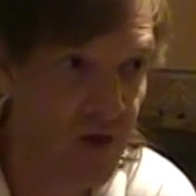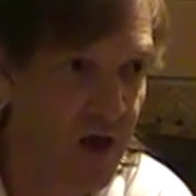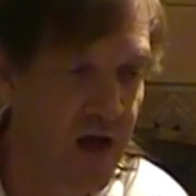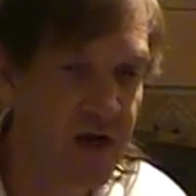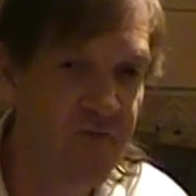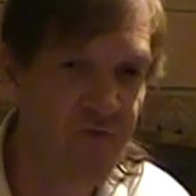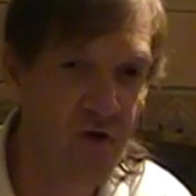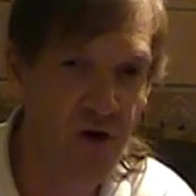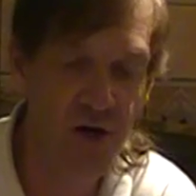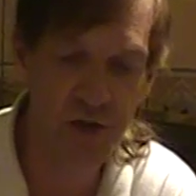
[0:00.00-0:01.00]
Any
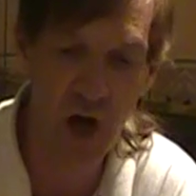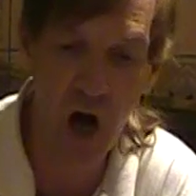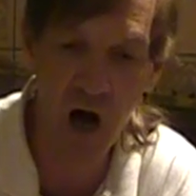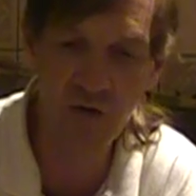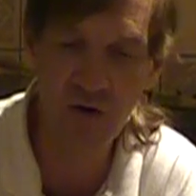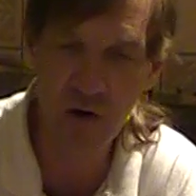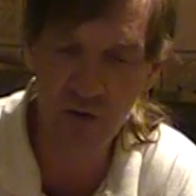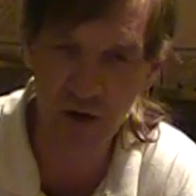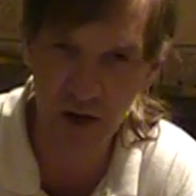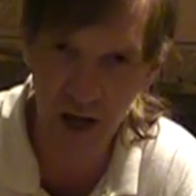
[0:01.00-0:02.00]
varnish other
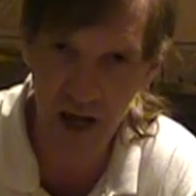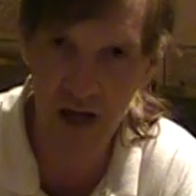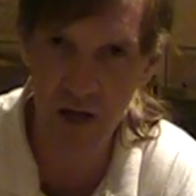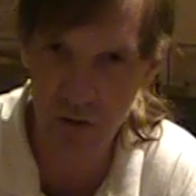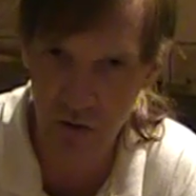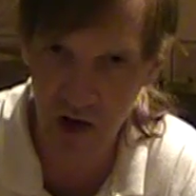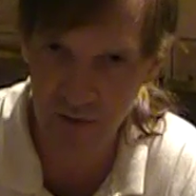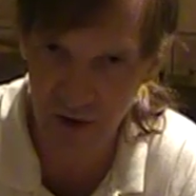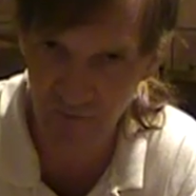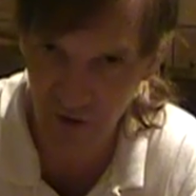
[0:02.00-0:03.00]
than hand-rubbed
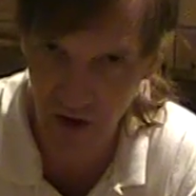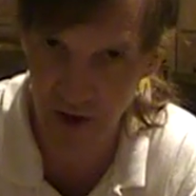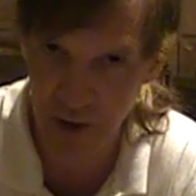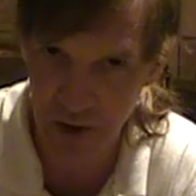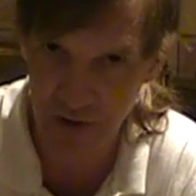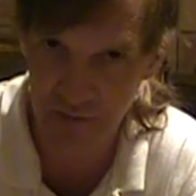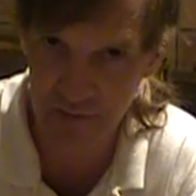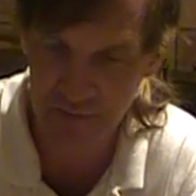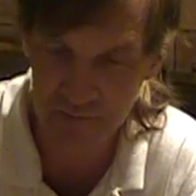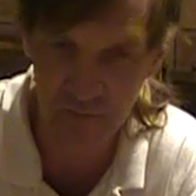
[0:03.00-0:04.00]
varnish
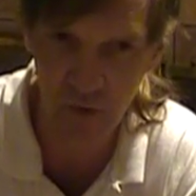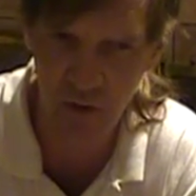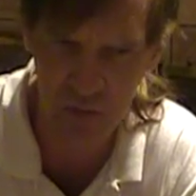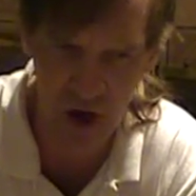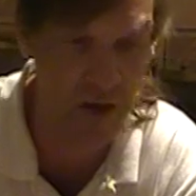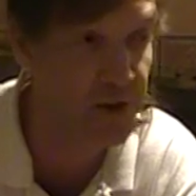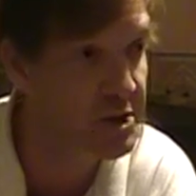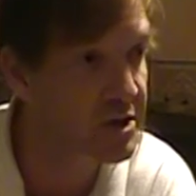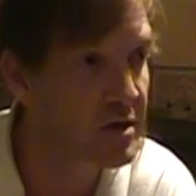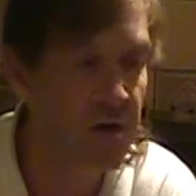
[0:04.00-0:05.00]
or polish,
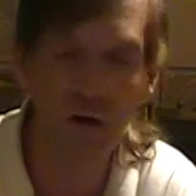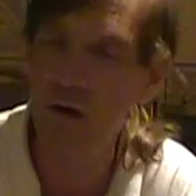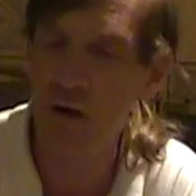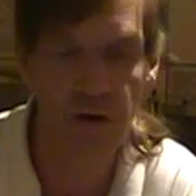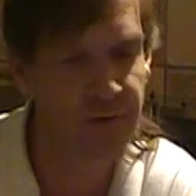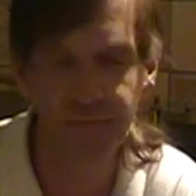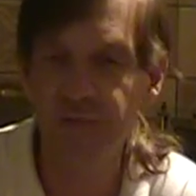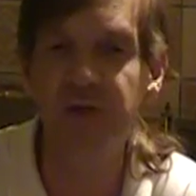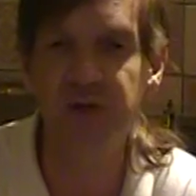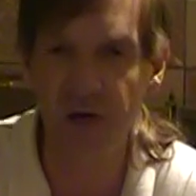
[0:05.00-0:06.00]

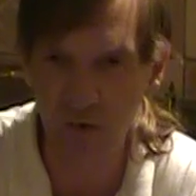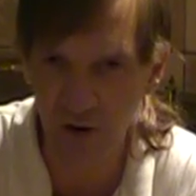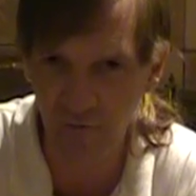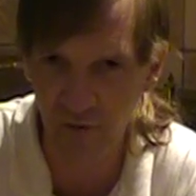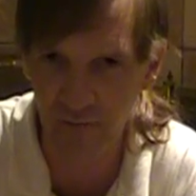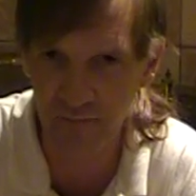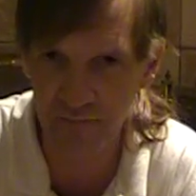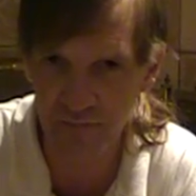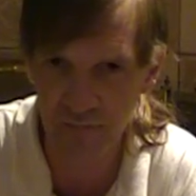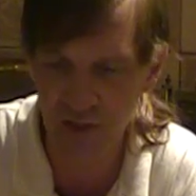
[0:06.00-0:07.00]
stay away from,
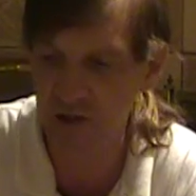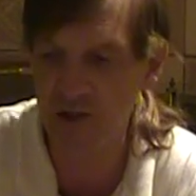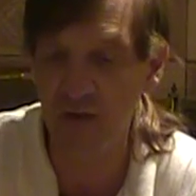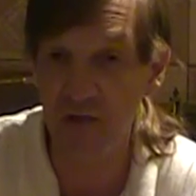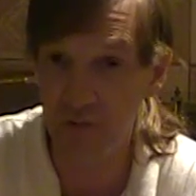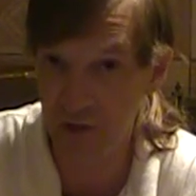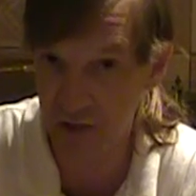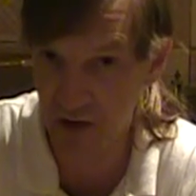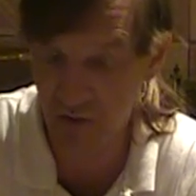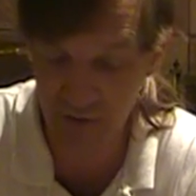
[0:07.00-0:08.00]
because something's been
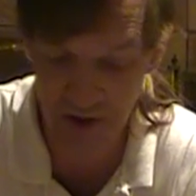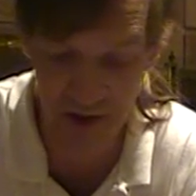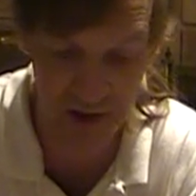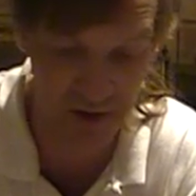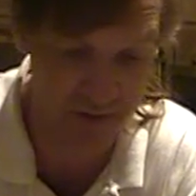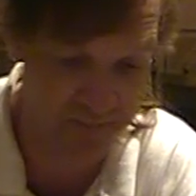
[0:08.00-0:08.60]
done to it.